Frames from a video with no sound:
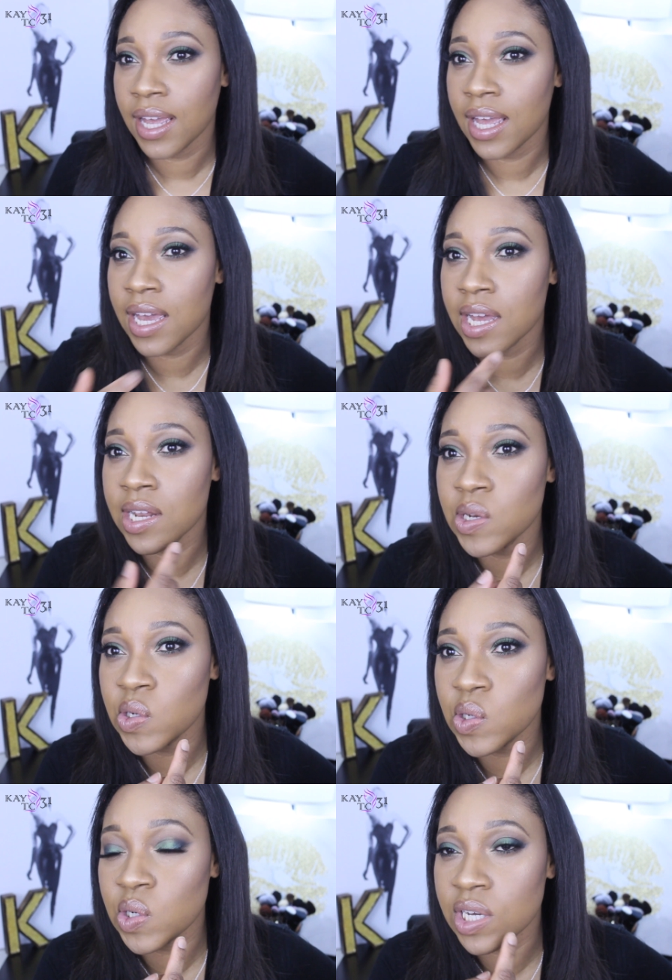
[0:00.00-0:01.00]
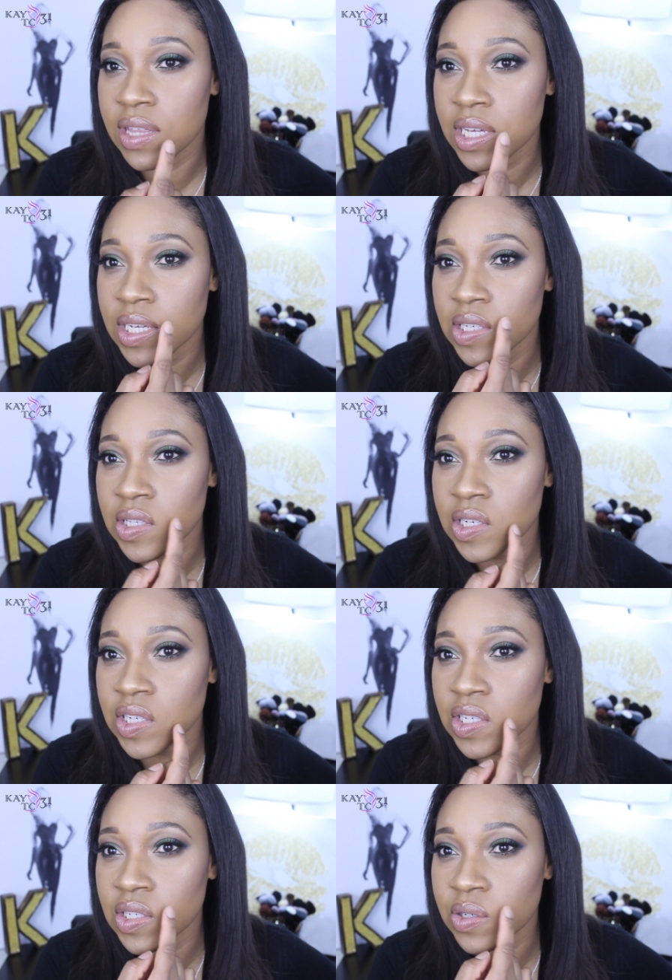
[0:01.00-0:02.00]
and I think it's
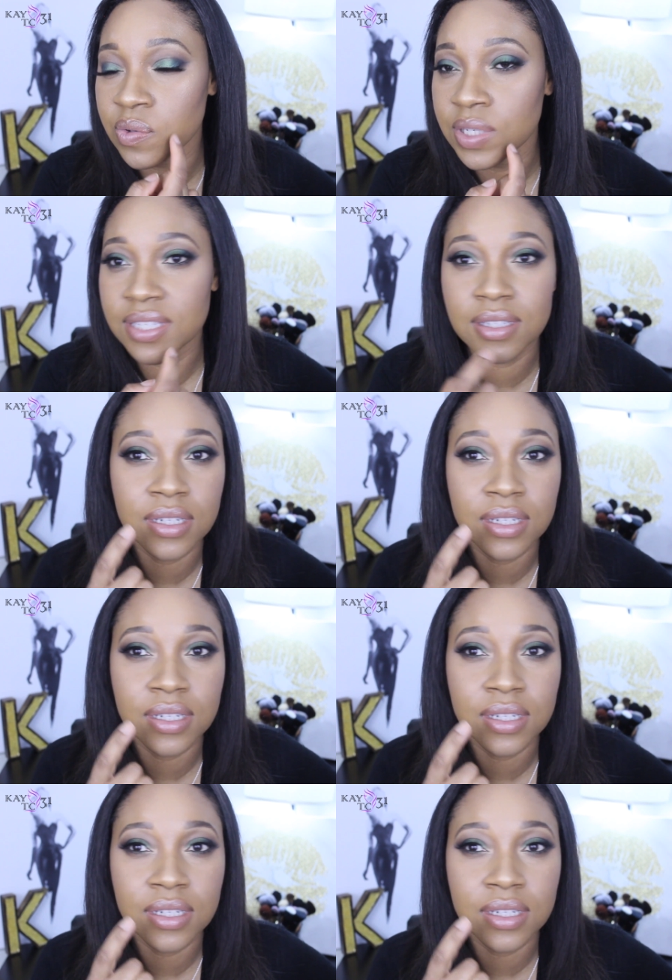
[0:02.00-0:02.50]
starting to crease